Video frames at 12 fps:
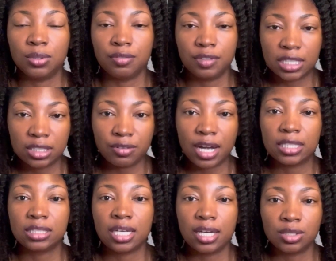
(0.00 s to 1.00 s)
a flexi rod
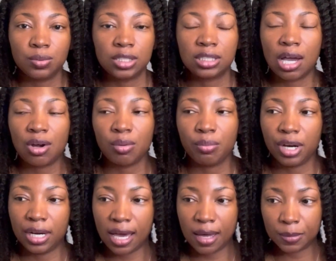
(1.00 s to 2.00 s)
set, twist out, or
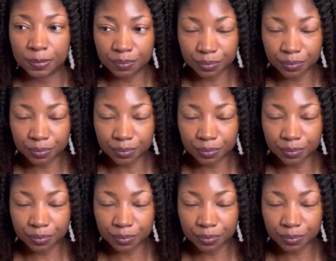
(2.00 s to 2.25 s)
braid out.